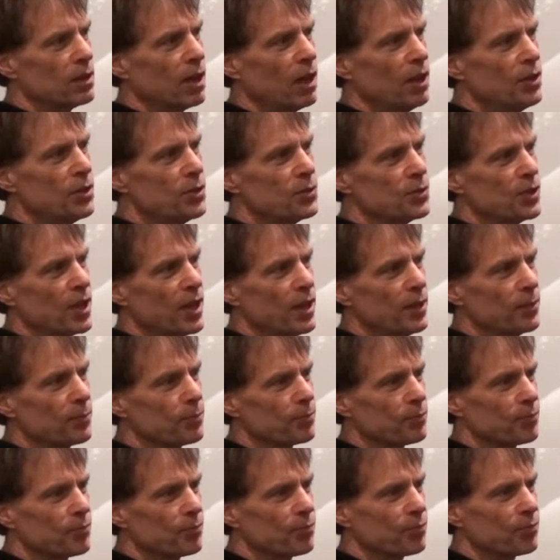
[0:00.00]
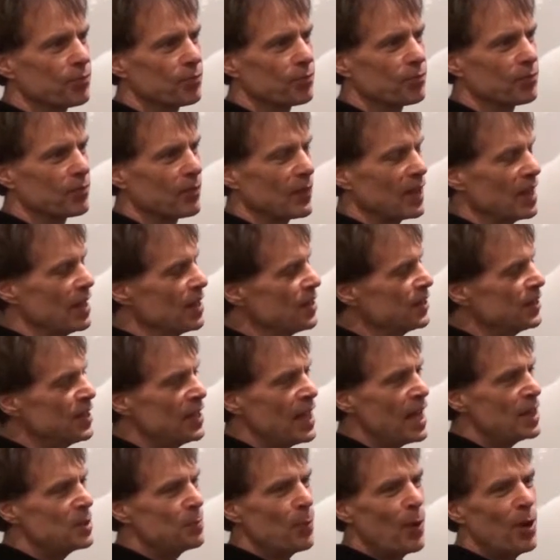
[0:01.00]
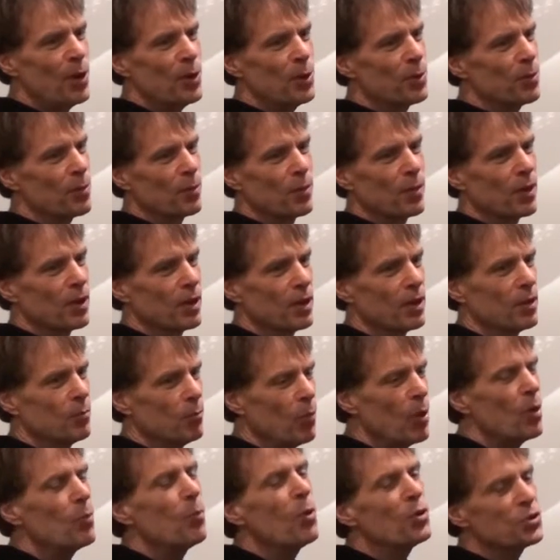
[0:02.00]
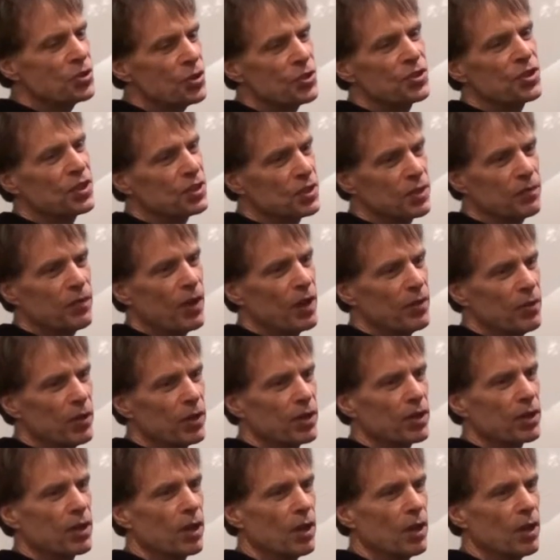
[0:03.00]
Hard to say. See, that's part of, well, most are 6,500.